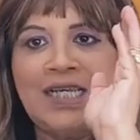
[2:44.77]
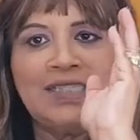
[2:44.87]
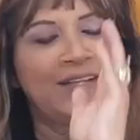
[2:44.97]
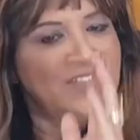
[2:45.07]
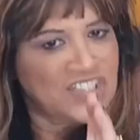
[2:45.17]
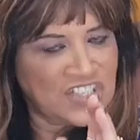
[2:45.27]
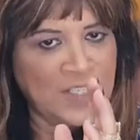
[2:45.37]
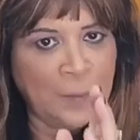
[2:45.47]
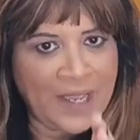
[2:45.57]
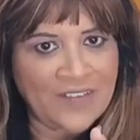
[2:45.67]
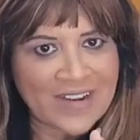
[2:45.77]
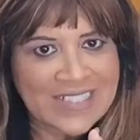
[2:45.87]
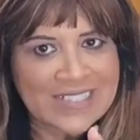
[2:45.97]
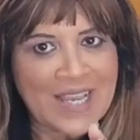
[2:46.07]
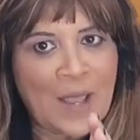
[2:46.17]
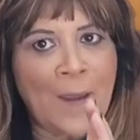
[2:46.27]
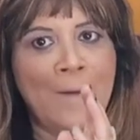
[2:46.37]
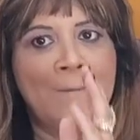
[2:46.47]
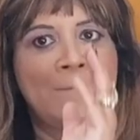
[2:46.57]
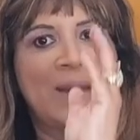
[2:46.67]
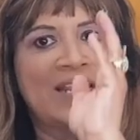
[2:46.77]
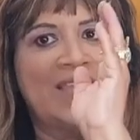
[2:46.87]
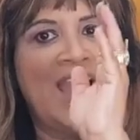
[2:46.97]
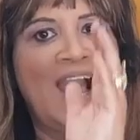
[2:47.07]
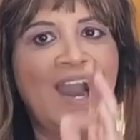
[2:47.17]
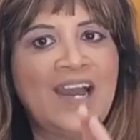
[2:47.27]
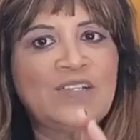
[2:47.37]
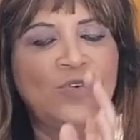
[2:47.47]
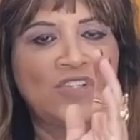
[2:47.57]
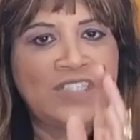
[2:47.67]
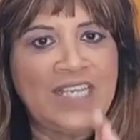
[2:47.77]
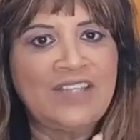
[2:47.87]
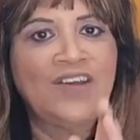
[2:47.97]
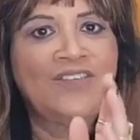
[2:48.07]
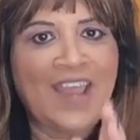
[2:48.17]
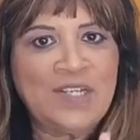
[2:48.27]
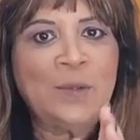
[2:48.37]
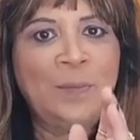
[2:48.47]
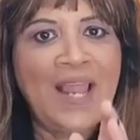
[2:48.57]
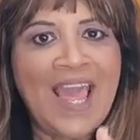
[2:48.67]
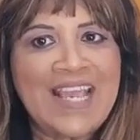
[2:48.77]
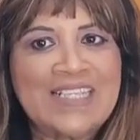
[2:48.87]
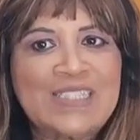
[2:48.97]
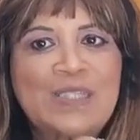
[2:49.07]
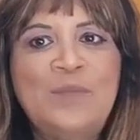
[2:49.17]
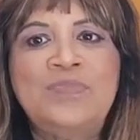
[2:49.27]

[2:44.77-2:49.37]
they were strict parents, but their heart was in the right place.